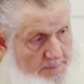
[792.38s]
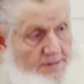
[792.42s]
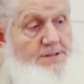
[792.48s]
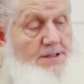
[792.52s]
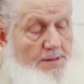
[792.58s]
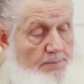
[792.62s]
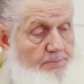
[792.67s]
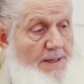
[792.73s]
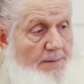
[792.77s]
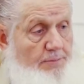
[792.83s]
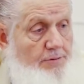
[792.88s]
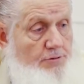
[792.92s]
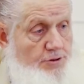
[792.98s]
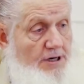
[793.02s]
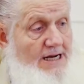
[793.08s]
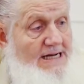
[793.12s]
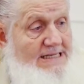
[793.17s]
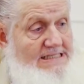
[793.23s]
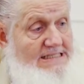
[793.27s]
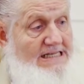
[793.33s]
Some people
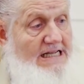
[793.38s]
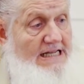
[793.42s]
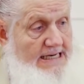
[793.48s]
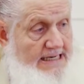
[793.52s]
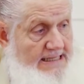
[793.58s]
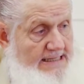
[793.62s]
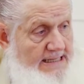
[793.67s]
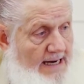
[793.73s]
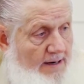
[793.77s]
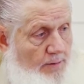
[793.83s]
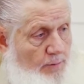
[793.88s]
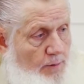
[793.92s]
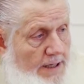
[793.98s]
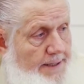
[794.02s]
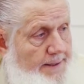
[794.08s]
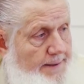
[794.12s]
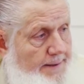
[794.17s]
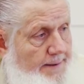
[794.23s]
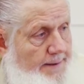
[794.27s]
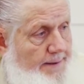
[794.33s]
translate it that
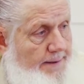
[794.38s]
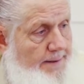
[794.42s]
way,